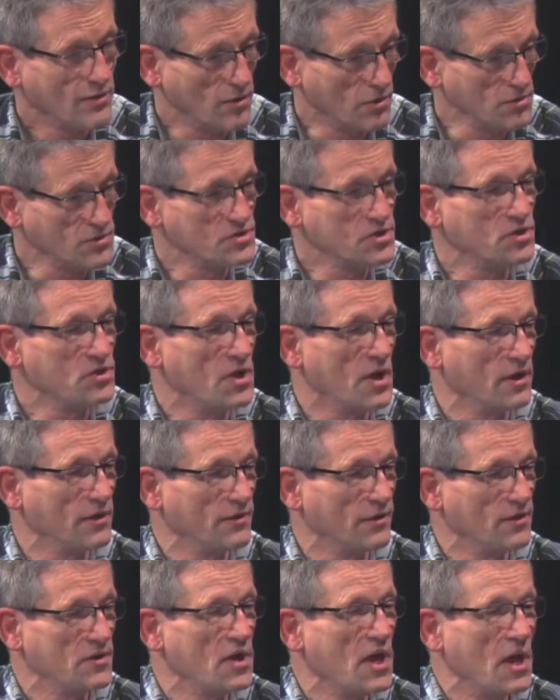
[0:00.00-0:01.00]
don't sit
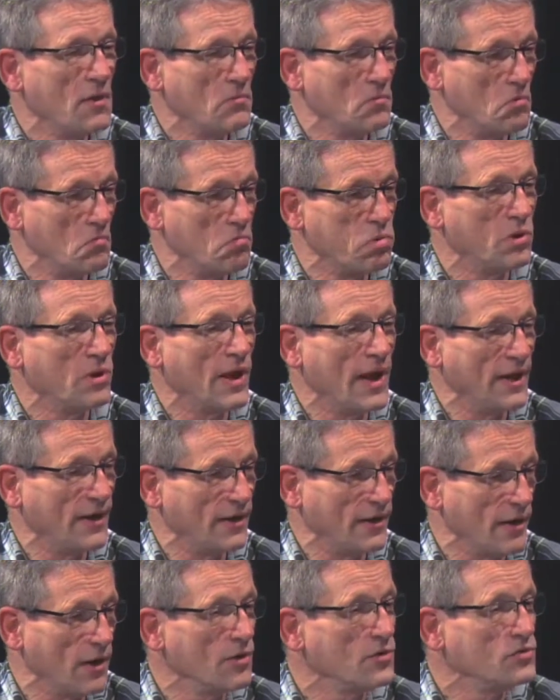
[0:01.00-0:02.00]
down at a table and
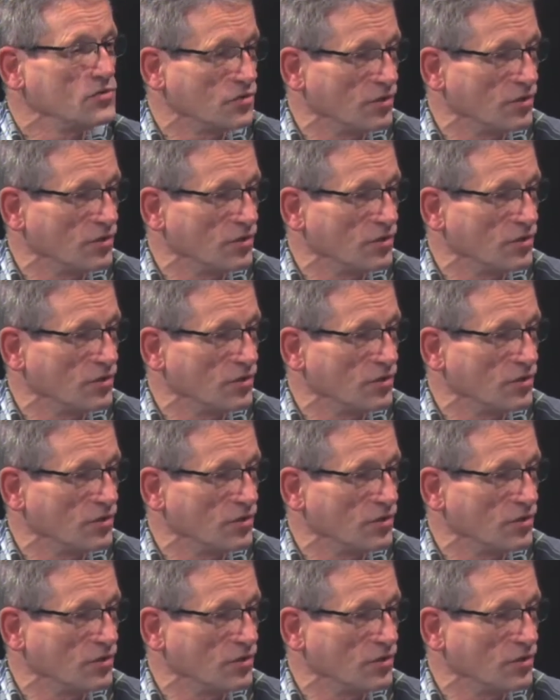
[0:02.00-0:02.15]
plan it out.